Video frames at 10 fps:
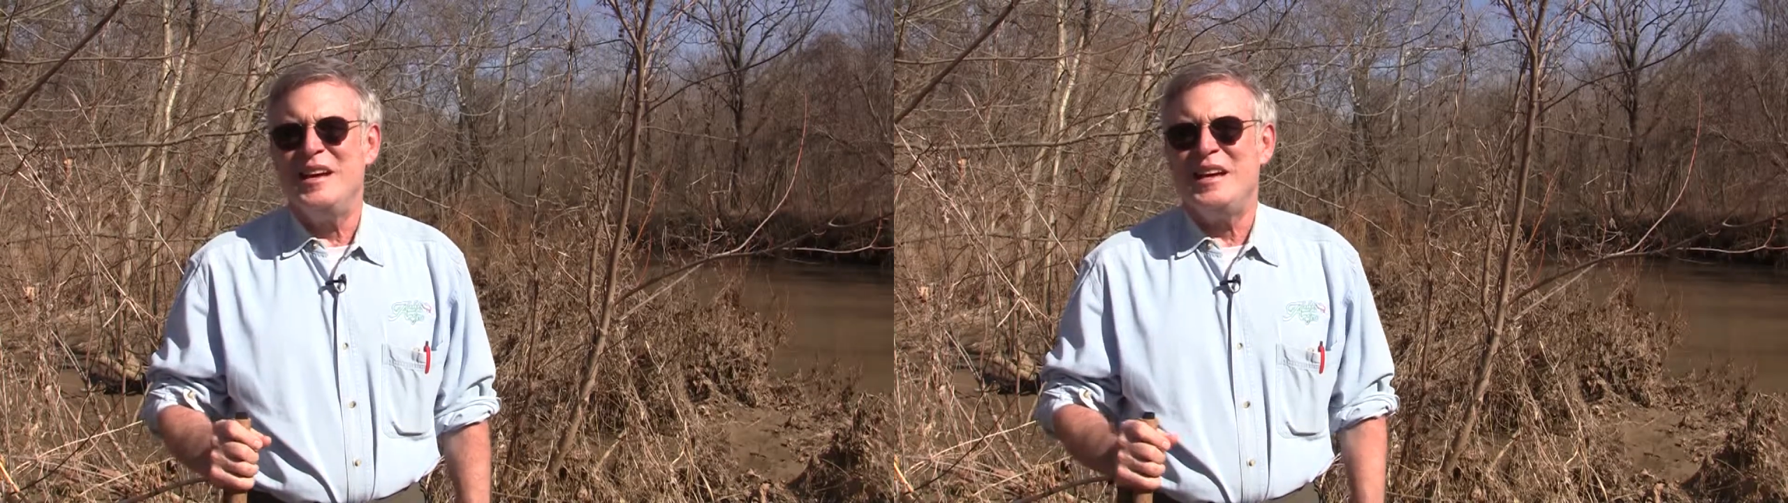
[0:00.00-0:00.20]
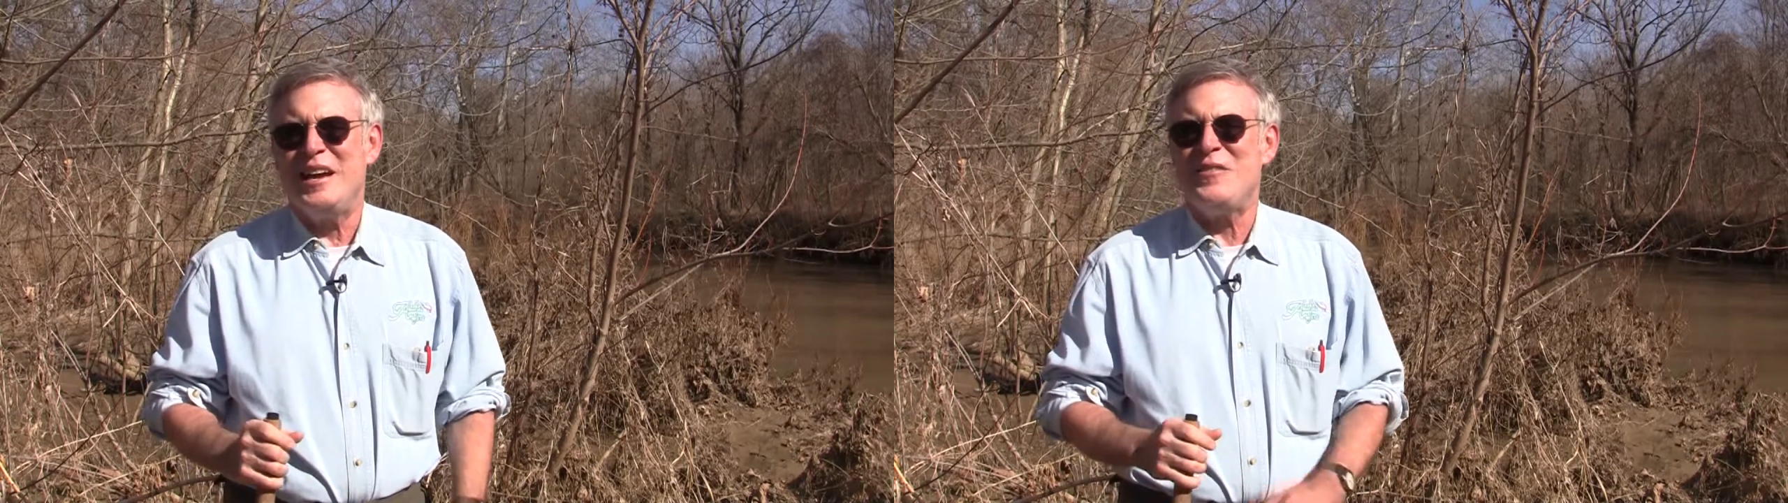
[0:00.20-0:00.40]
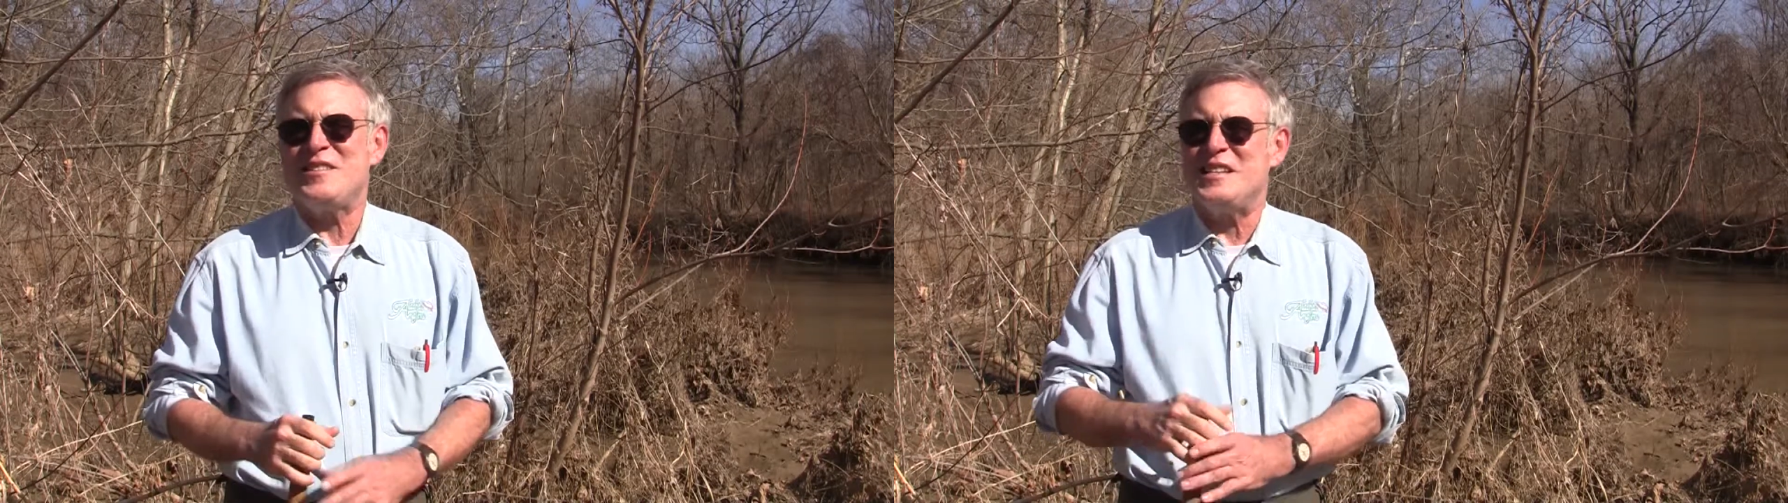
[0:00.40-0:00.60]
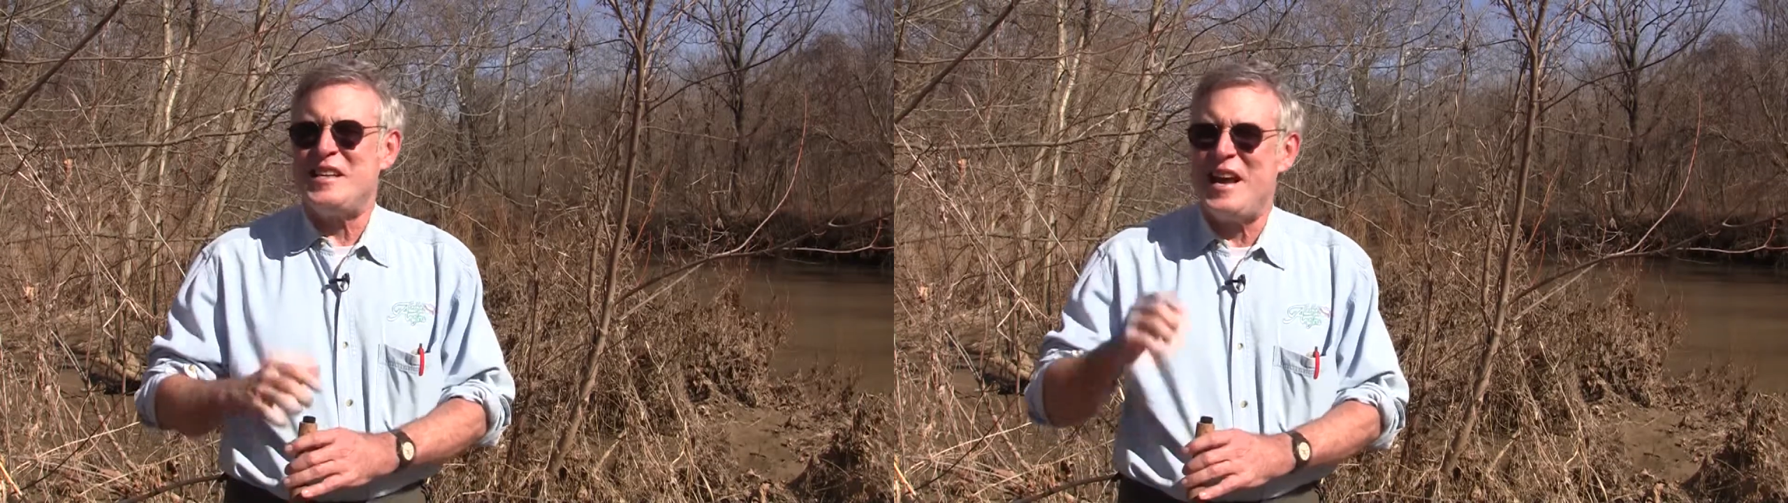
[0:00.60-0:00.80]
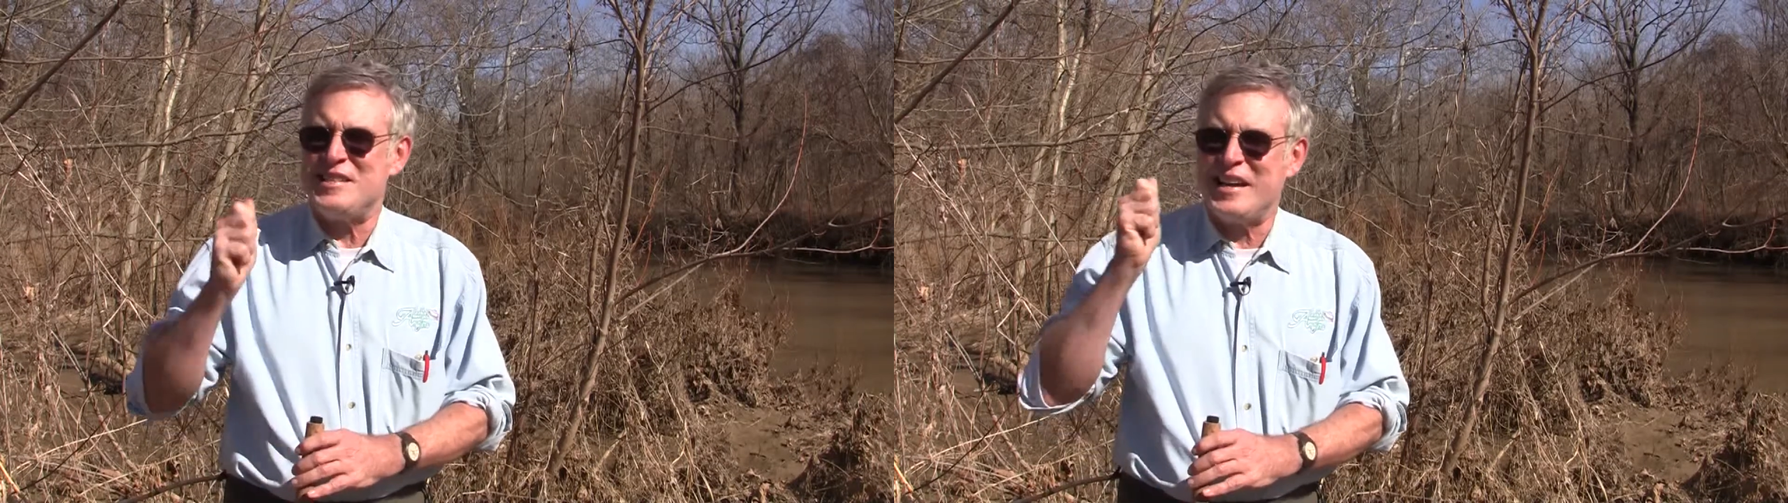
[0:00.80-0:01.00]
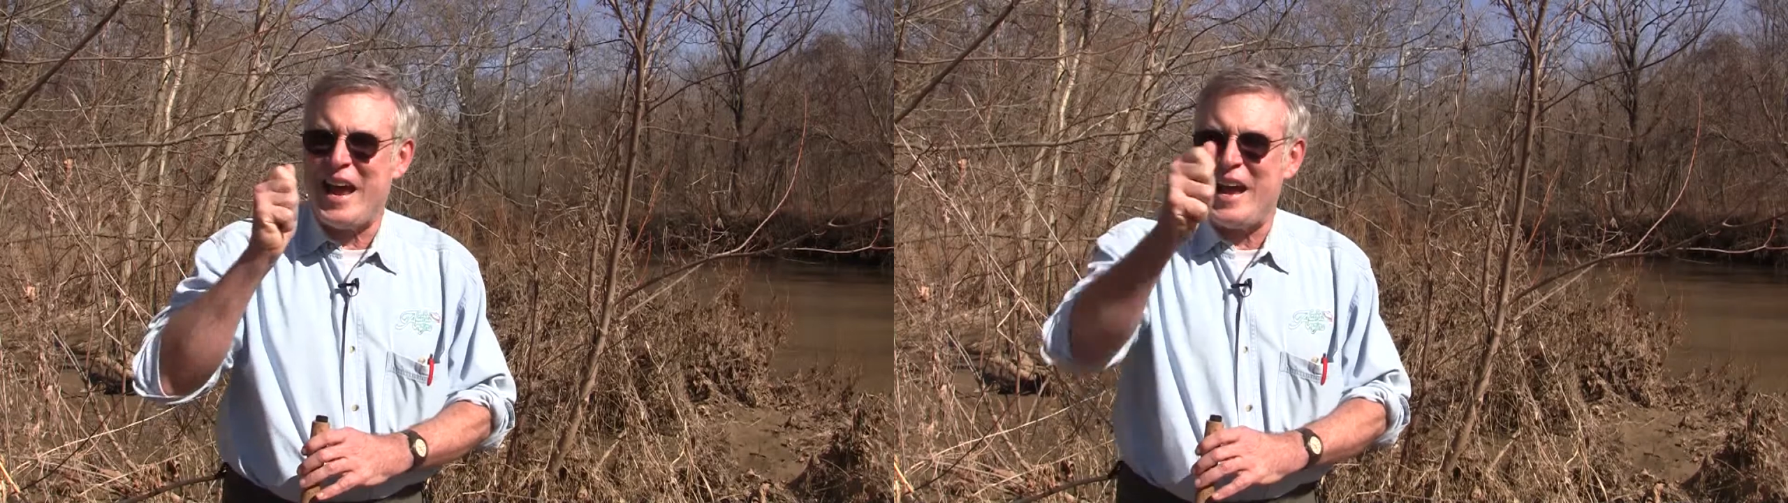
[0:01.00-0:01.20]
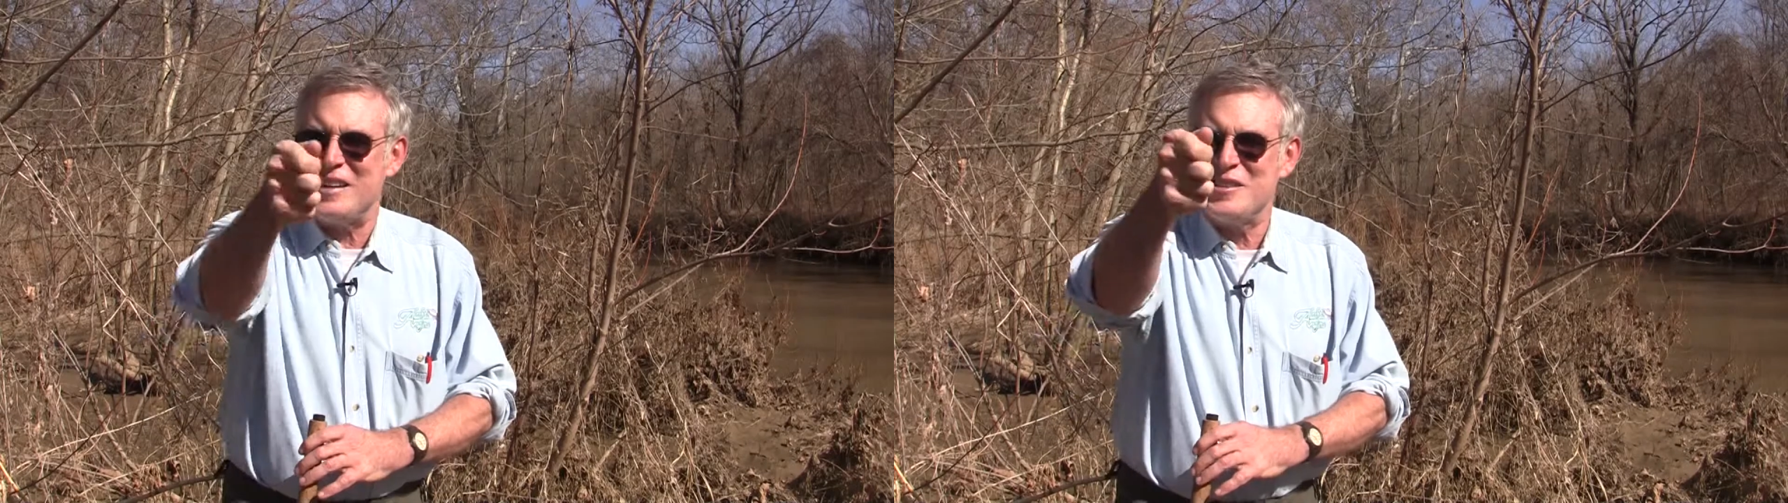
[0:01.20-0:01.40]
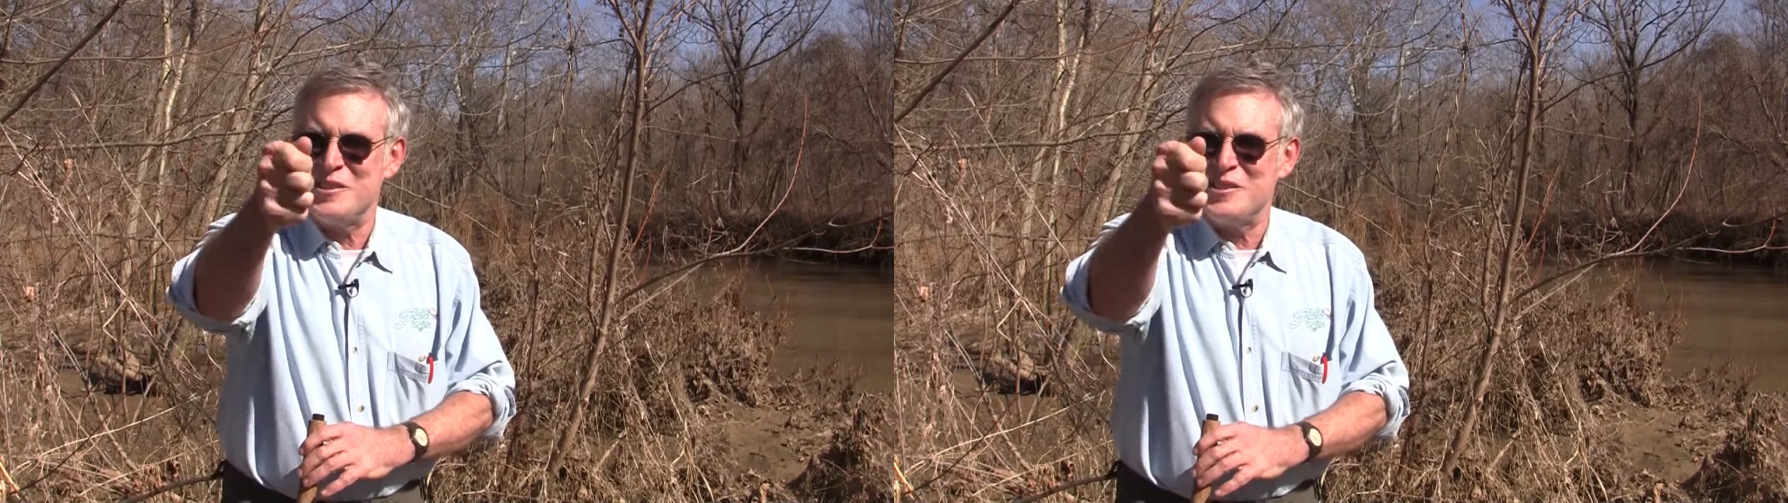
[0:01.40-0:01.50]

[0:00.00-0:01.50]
Give us a test cast